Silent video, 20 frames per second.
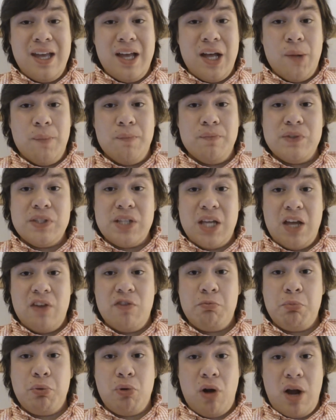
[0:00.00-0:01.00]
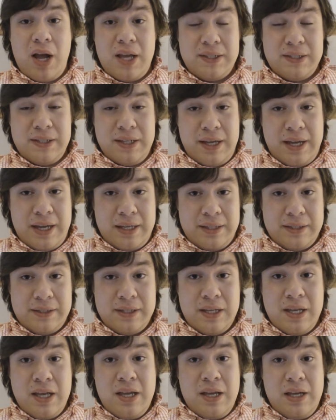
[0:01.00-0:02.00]
um, tough
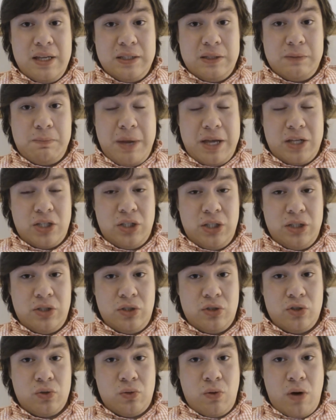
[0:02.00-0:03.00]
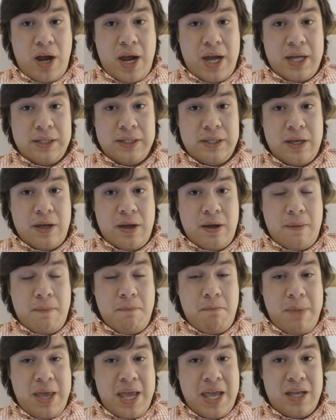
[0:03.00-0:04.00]
process, especially to try to
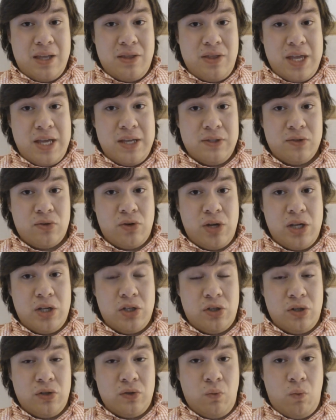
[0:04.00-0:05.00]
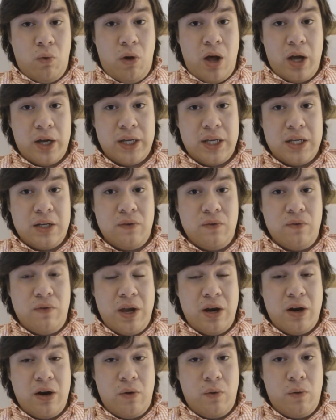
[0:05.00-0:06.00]
make these creatures walk in a
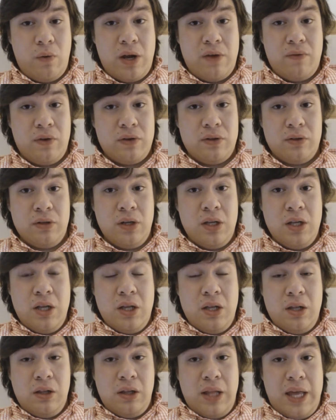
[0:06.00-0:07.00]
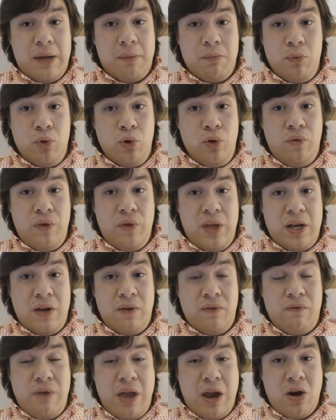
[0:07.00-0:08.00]
very, or even like move in
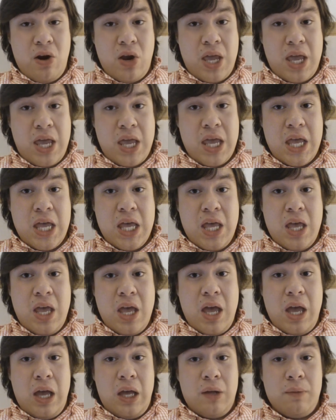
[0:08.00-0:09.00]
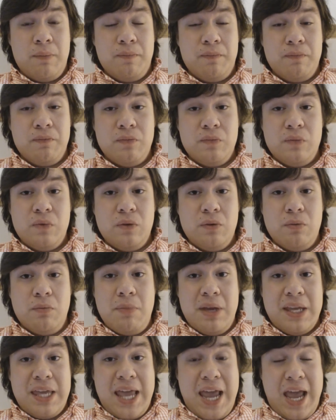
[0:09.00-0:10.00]
a very um,
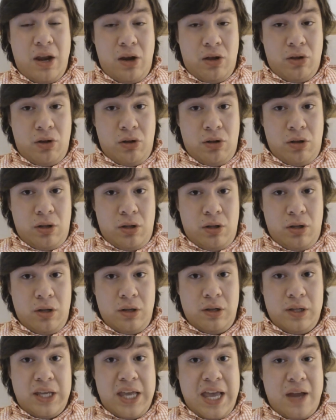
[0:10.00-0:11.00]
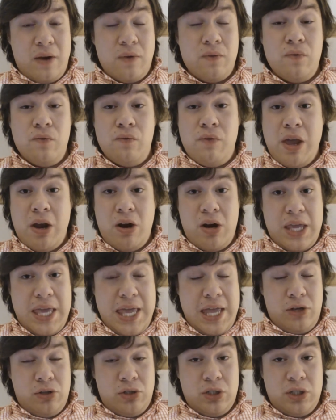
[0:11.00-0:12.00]
mechanical yet very
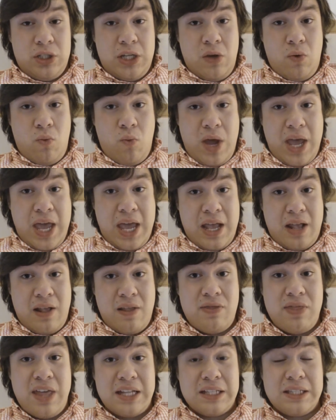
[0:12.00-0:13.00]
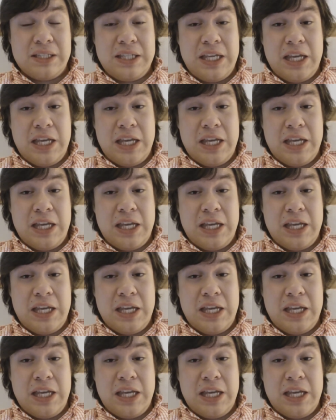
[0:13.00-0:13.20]
interesting way that